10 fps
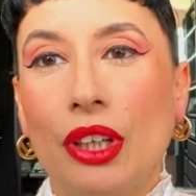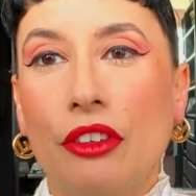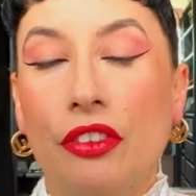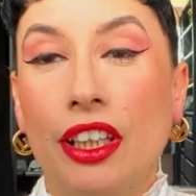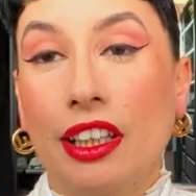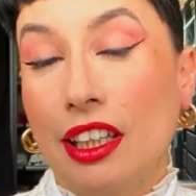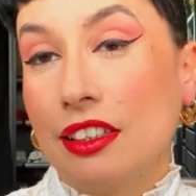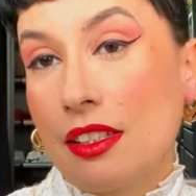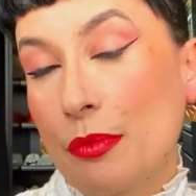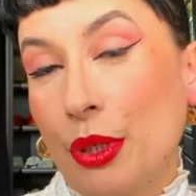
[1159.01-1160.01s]
I think in
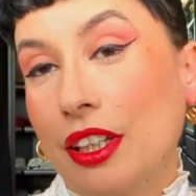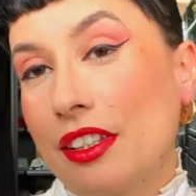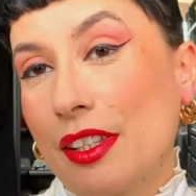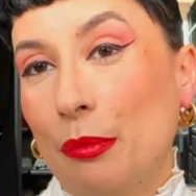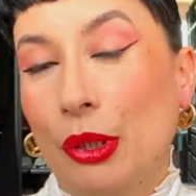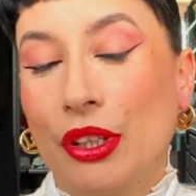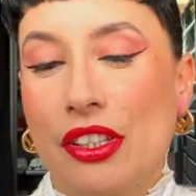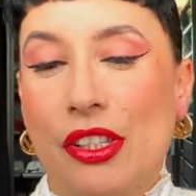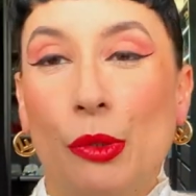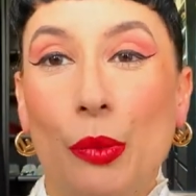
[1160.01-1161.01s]
the spring and summer you can
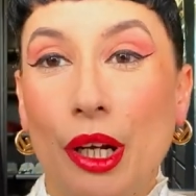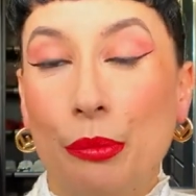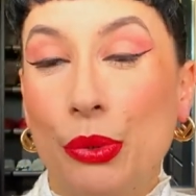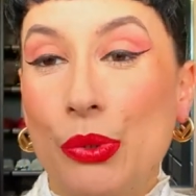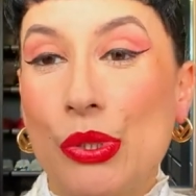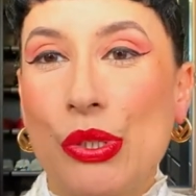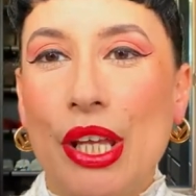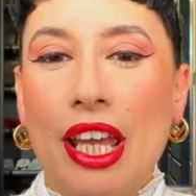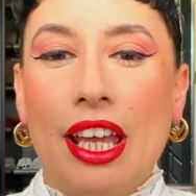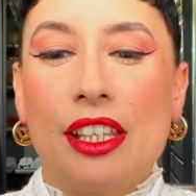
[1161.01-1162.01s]
still wear boots,
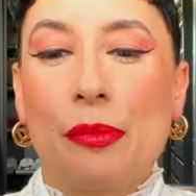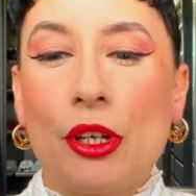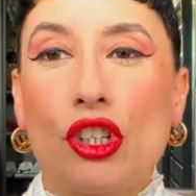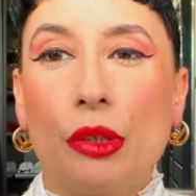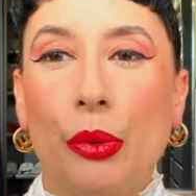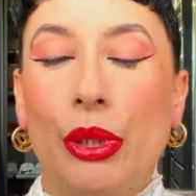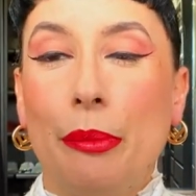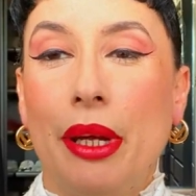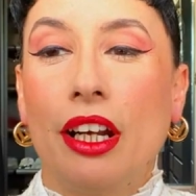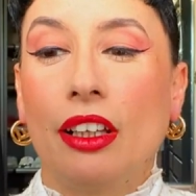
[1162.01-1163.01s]
especially with the
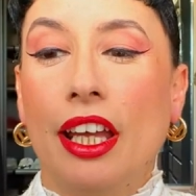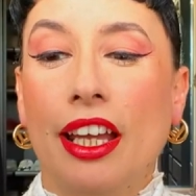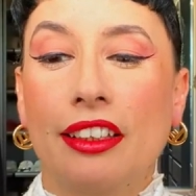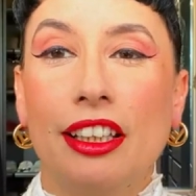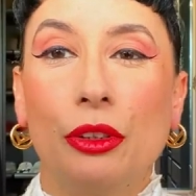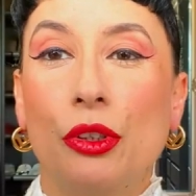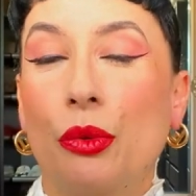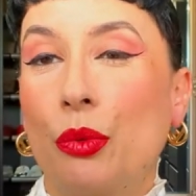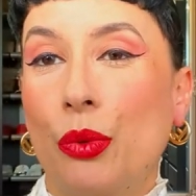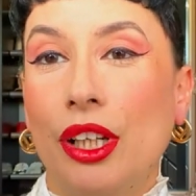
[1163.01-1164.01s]
bare leg, they look
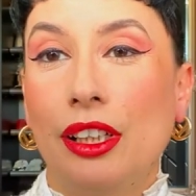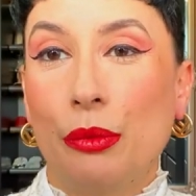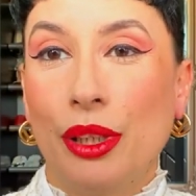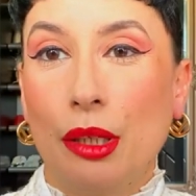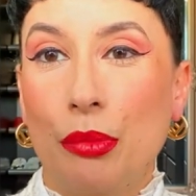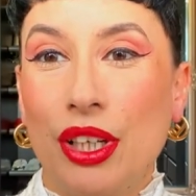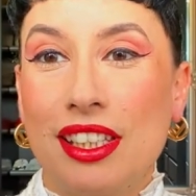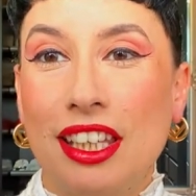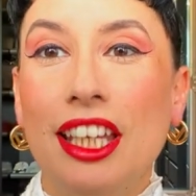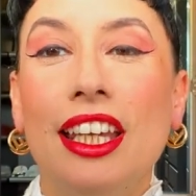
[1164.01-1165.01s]
really, really
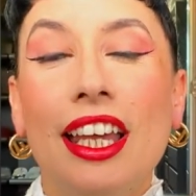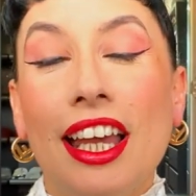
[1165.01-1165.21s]
pretty.